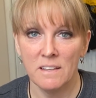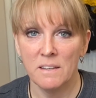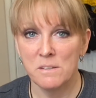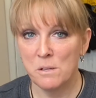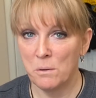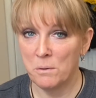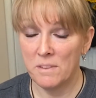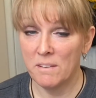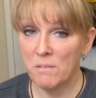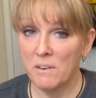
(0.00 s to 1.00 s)
So
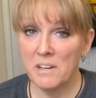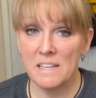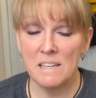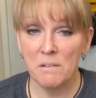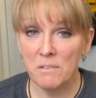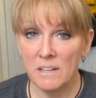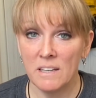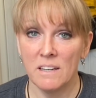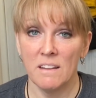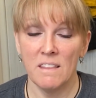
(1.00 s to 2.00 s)
that's very
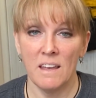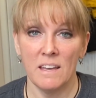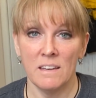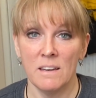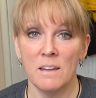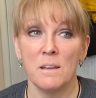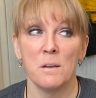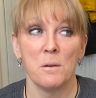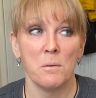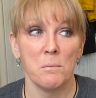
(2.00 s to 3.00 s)
different than
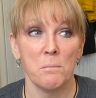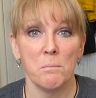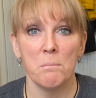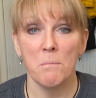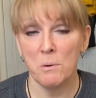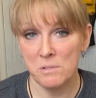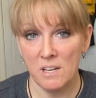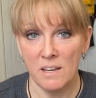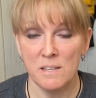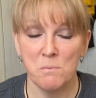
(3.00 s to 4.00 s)
most
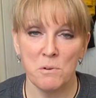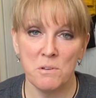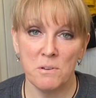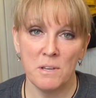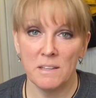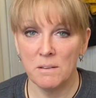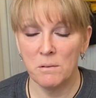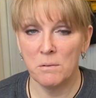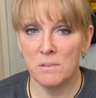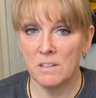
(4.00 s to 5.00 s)
hikes where you get
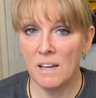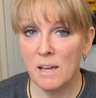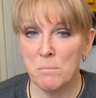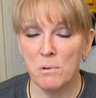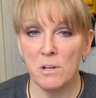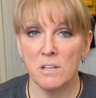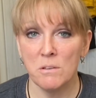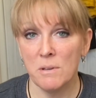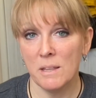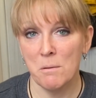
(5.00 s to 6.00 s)
the guidebook,
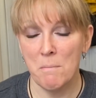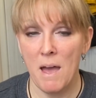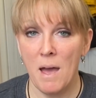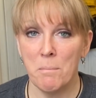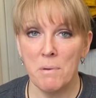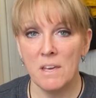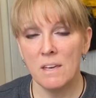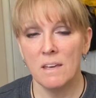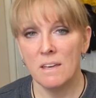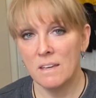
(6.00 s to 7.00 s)
you get the map.
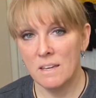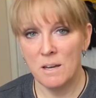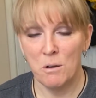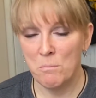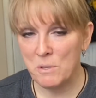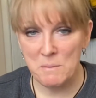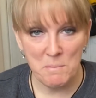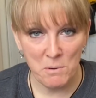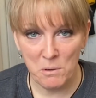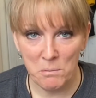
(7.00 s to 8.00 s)
You know, most
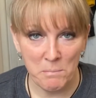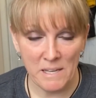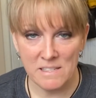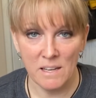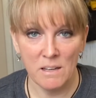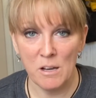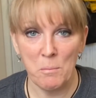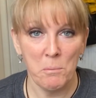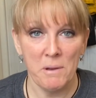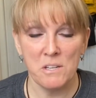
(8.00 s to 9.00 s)
people might take a
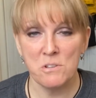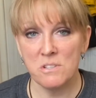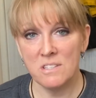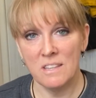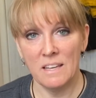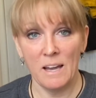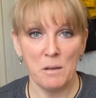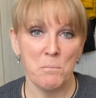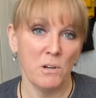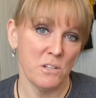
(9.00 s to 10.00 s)
couple pictures of the
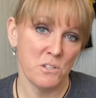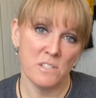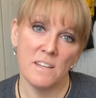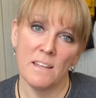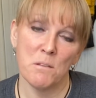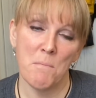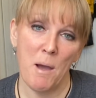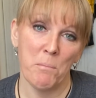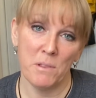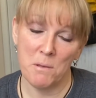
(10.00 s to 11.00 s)
guidebook, take the
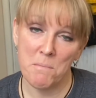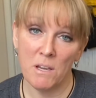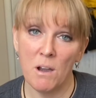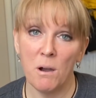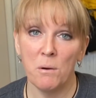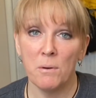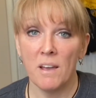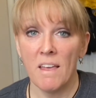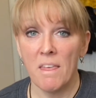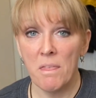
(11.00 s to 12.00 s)
map with them and go.
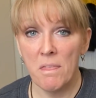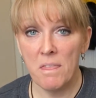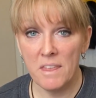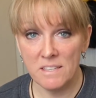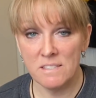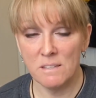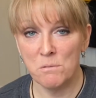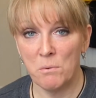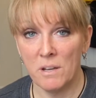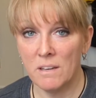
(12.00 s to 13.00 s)
This
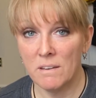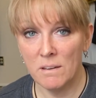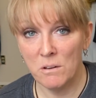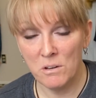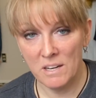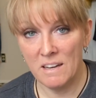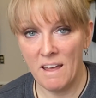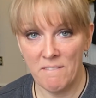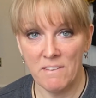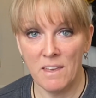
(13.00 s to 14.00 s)
is what you're going to
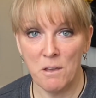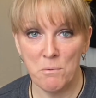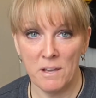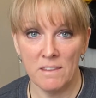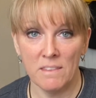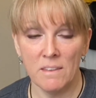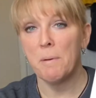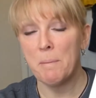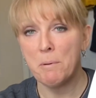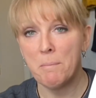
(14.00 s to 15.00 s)
navigate with.
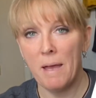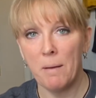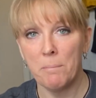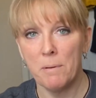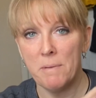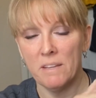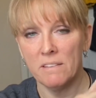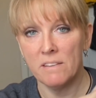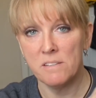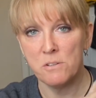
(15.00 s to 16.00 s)
Paper map, I
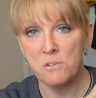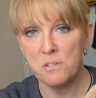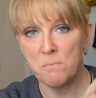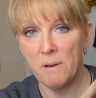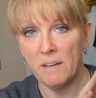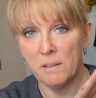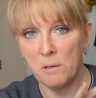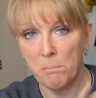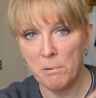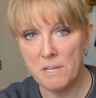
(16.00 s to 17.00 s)
mean, these are just
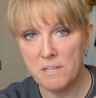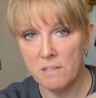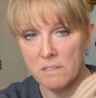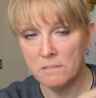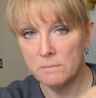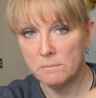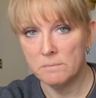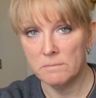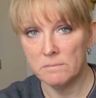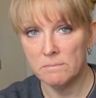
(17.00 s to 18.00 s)
regular printer
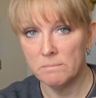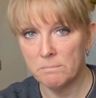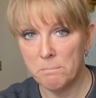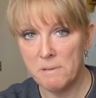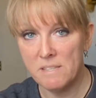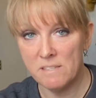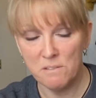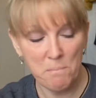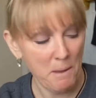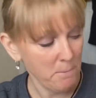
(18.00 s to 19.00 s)
pieces
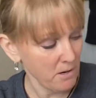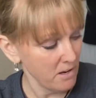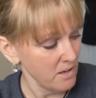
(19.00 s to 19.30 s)
of paper.